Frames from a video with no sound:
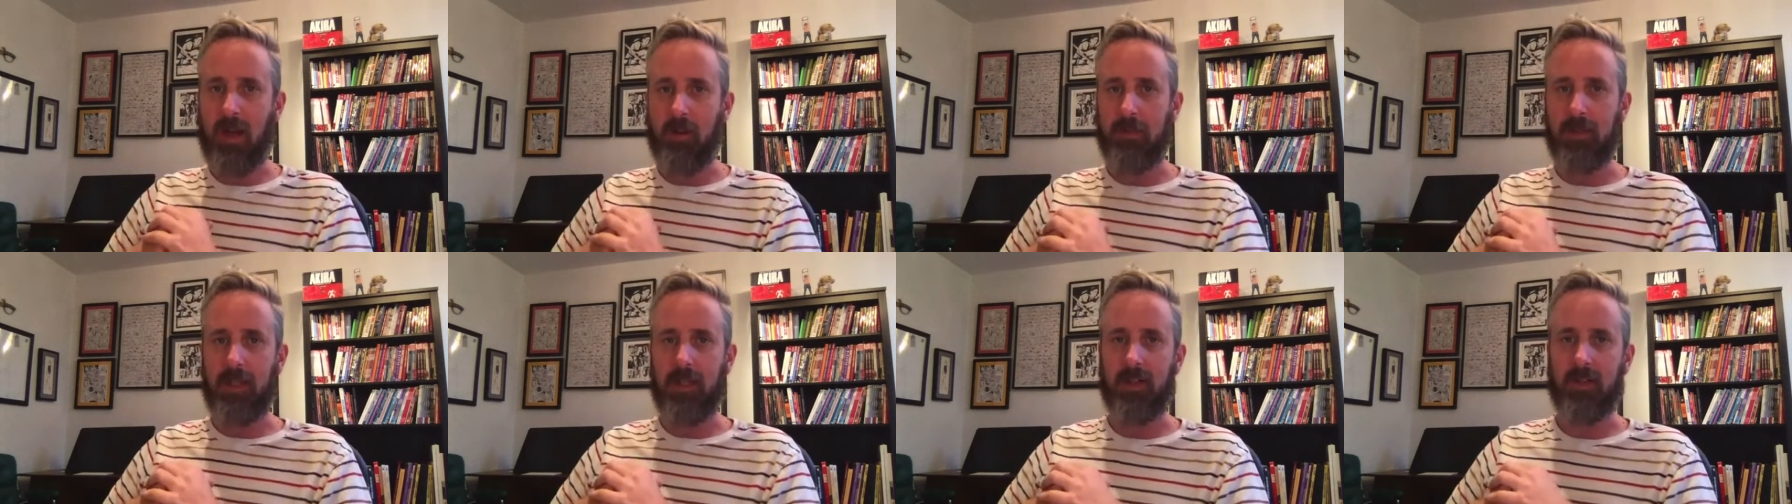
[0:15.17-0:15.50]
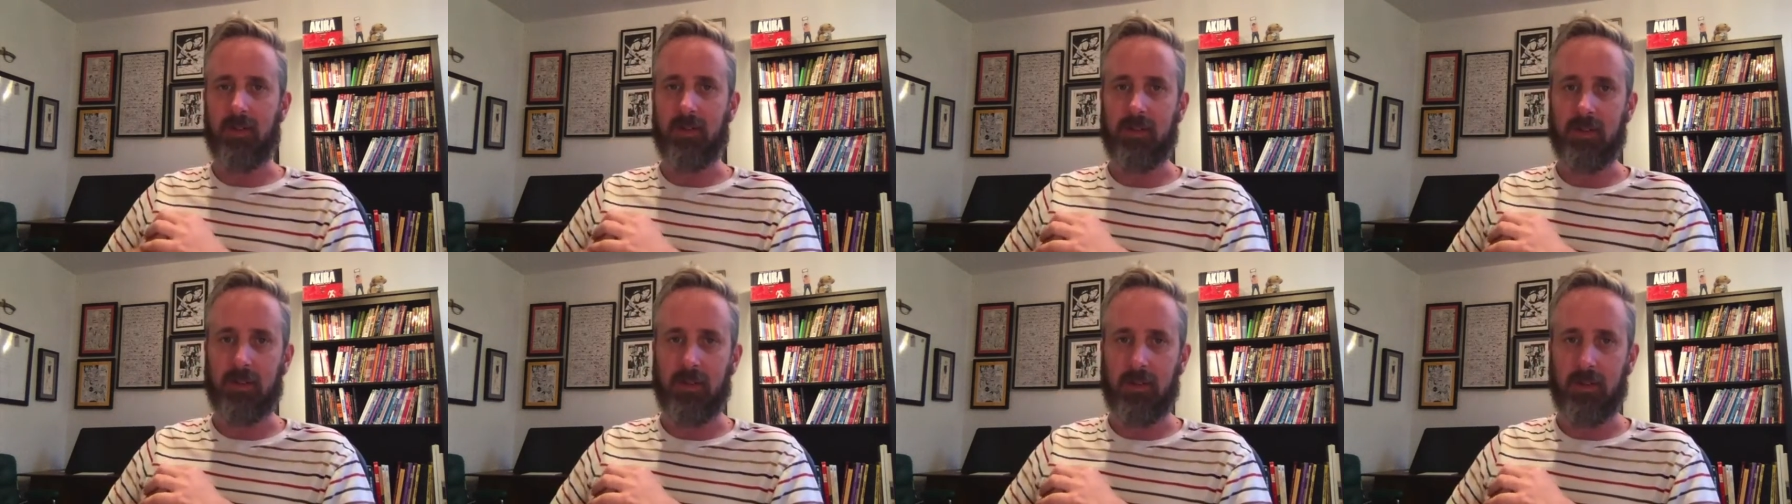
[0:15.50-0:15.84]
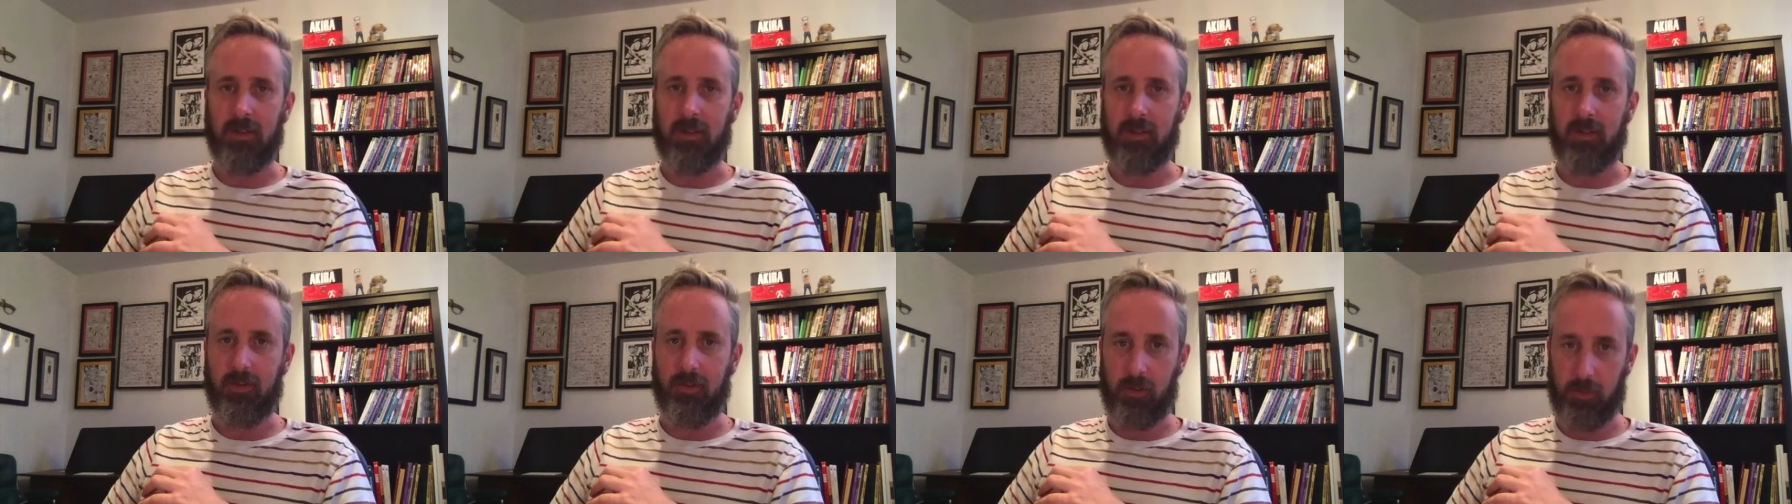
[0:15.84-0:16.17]
pow
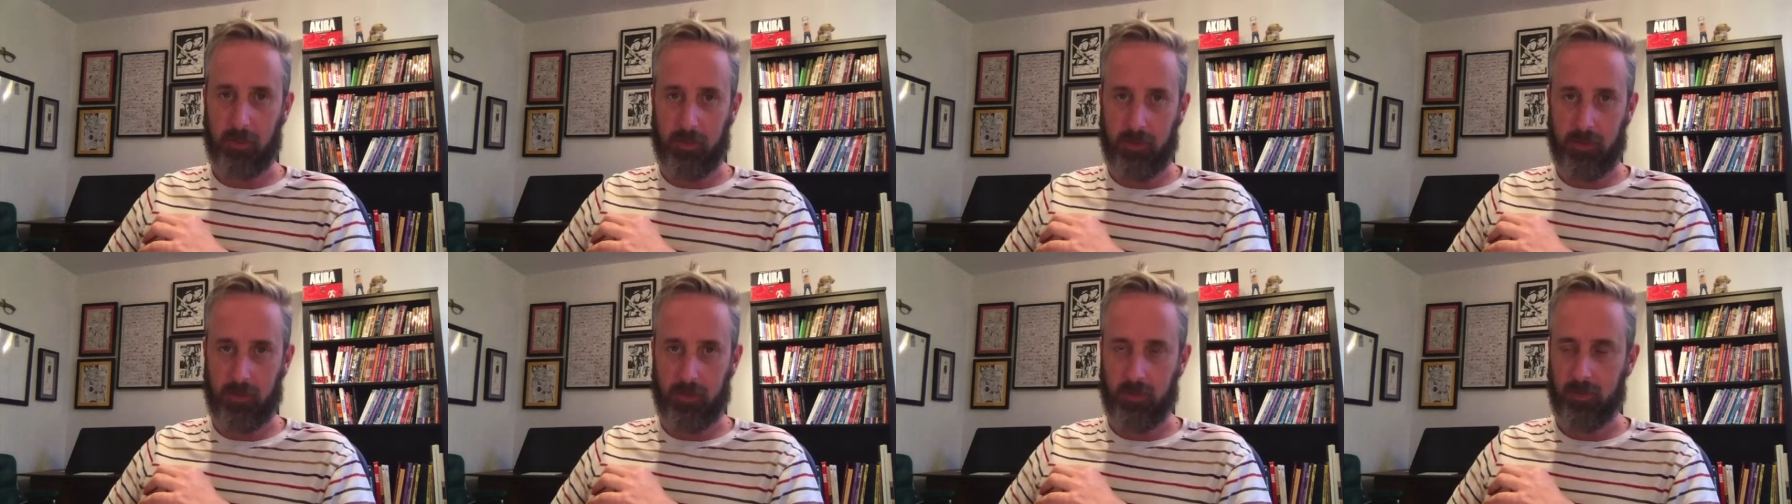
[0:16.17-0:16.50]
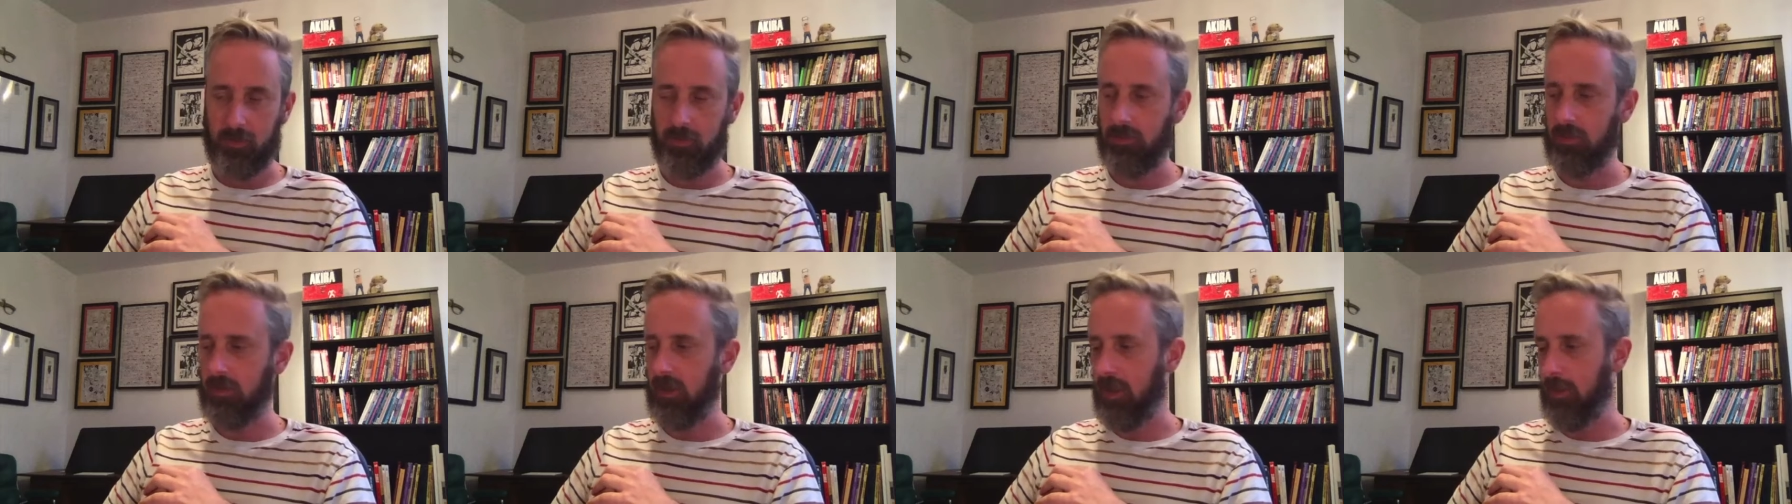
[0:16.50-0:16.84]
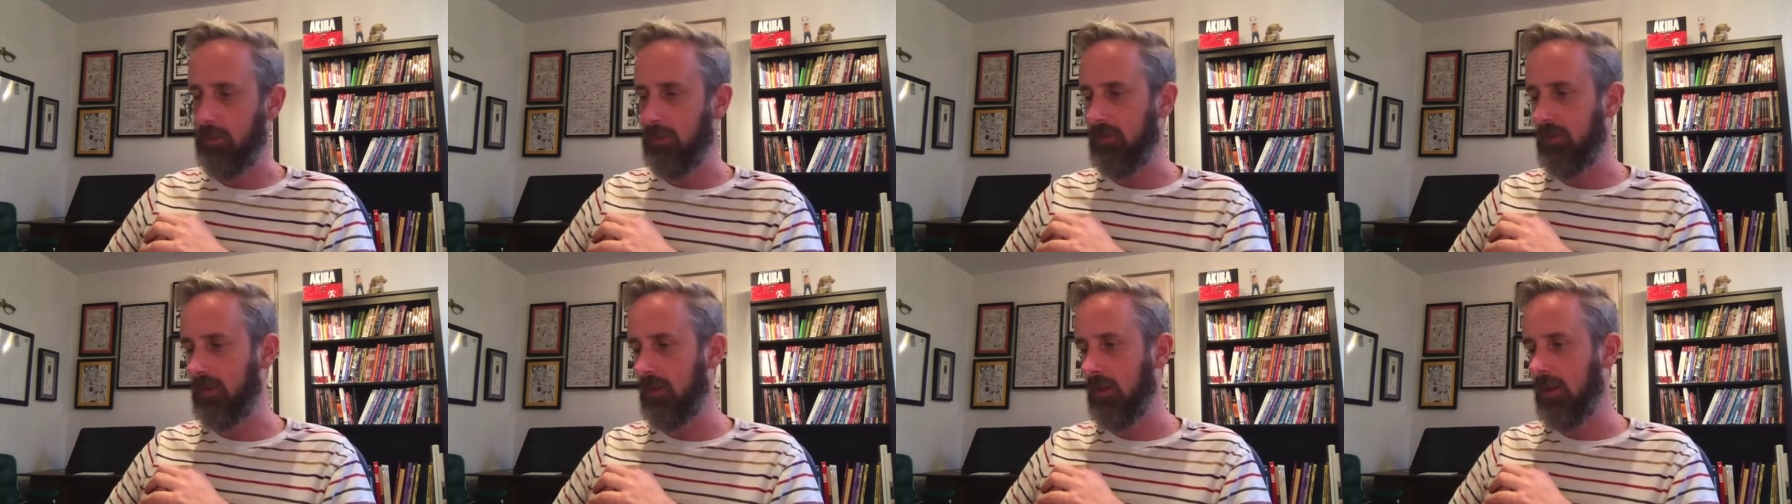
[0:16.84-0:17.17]
superhero
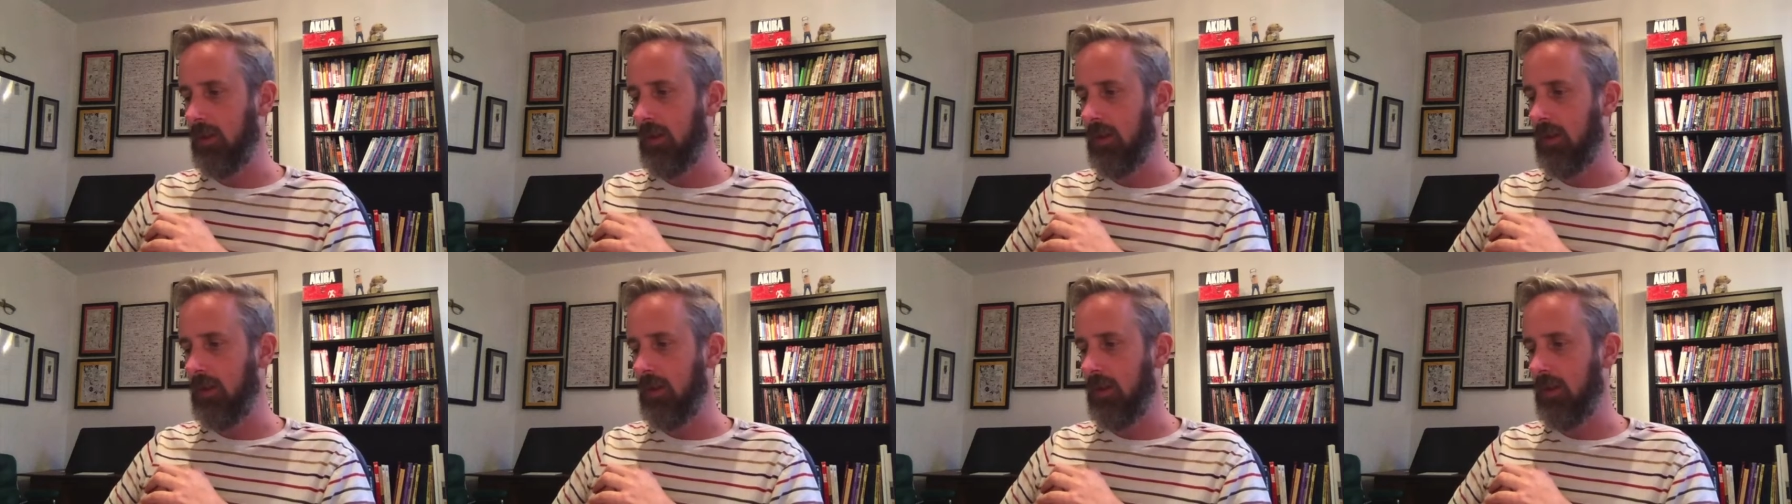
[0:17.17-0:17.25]
types.